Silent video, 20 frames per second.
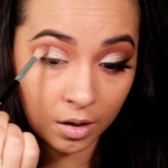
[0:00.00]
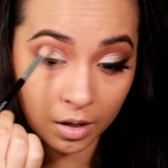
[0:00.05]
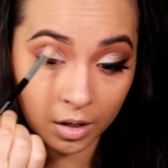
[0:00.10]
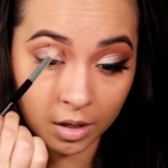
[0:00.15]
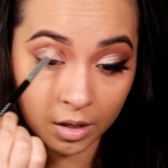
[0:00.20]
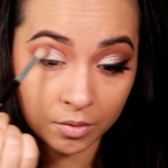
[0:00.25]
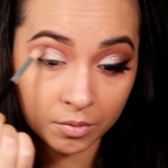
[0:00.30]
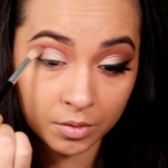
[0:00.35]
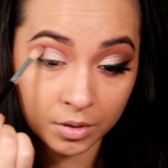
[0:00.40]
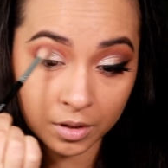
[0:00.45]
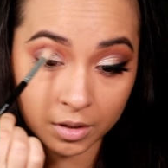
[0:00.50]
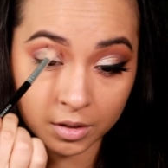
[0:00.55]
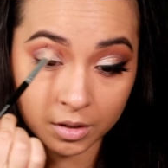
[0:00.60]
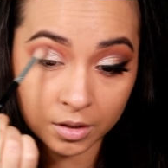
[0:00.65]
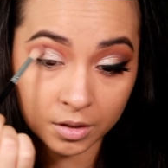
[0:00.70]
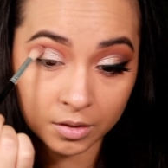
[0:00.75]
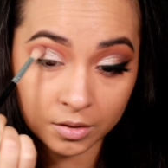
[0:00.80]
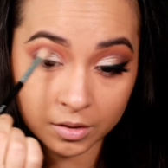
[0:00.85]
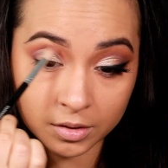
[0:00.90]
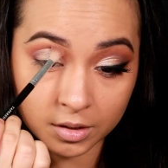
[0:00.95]
And I'm gonna do
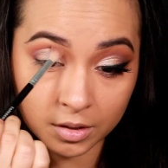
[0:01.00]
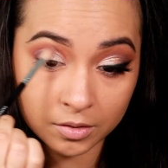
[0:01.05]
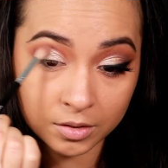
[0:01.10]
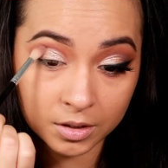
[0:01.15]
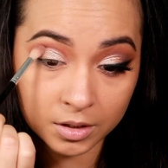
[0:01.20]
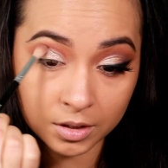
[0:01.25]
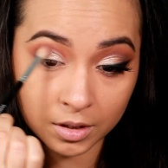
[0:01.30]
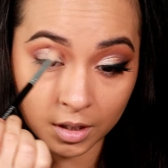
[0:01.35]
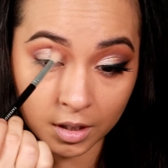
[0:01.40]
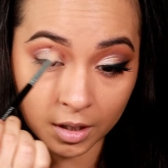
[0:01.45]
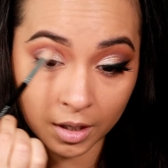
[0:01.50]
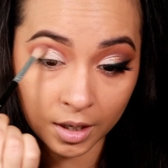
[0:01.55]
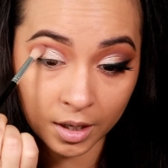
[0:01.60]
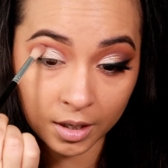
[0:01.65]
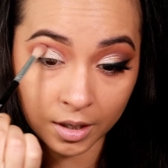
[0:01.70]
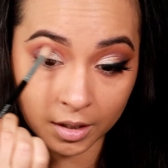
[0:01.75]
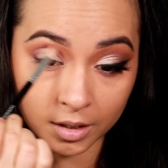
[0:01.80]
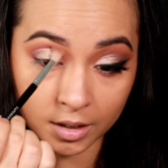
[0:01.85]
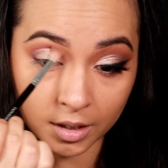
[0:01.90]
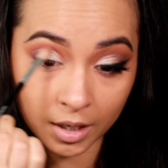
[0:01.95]
is I'm just gonna
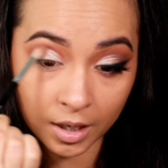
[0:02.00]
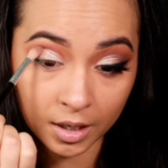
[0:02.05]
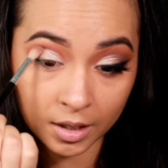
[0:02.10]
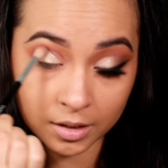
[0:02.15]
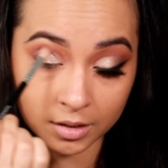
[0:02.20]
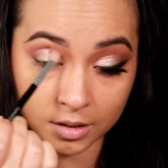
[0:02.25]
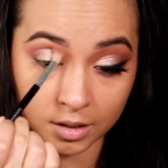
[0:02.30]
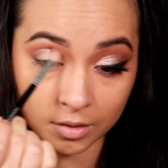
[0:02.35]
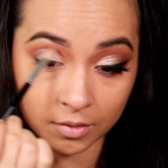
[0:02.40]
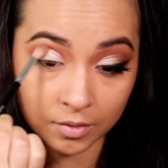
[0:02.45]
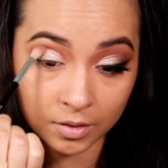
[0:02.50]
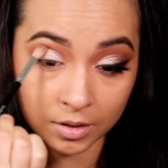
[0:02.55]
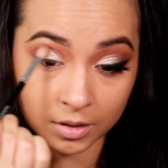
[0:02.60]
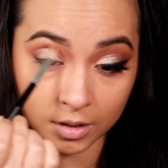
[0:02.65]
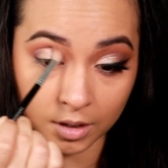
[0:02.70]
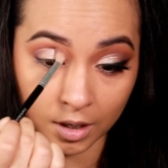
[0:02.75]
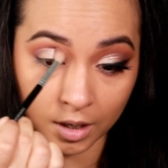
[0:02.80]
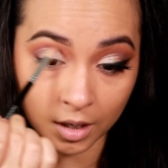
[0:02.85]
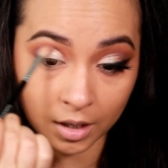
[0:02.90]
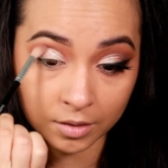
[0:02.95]
kind of take some on
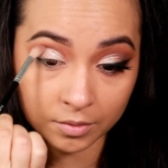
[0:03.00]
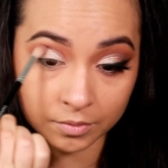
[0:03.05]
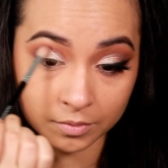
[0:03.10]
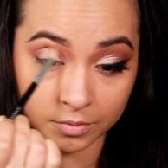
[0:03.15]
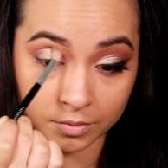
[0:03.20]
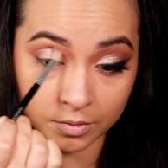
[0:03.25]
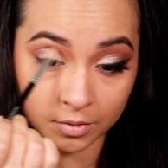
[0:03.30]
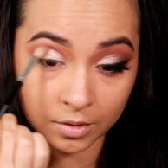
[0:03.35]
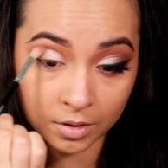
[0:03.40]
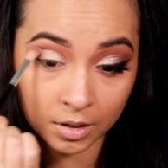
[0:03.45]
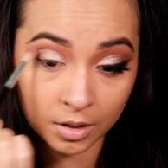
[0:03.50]
top